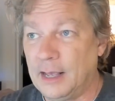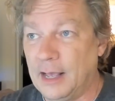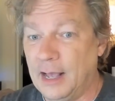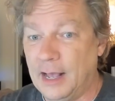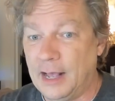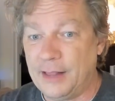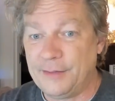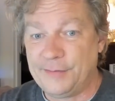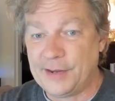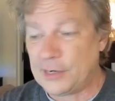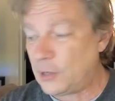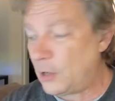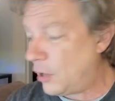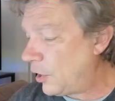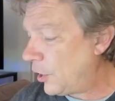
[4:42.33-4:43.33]
uh,
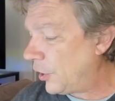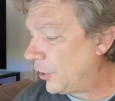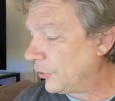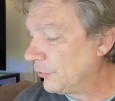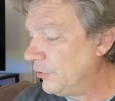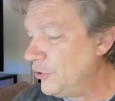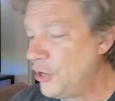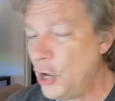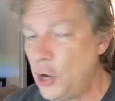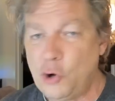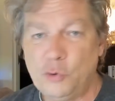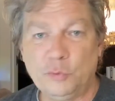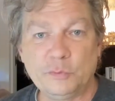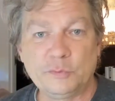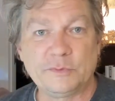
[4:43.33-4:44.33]
there are
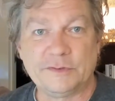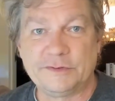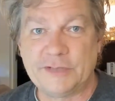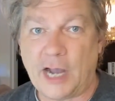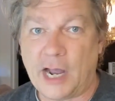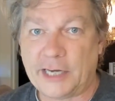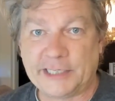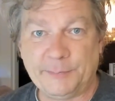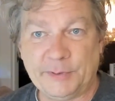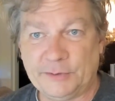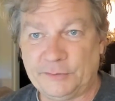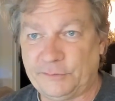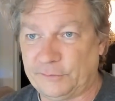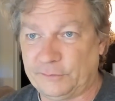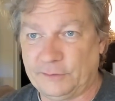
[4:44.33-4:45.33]
no
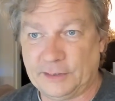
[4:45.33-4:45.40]
documents,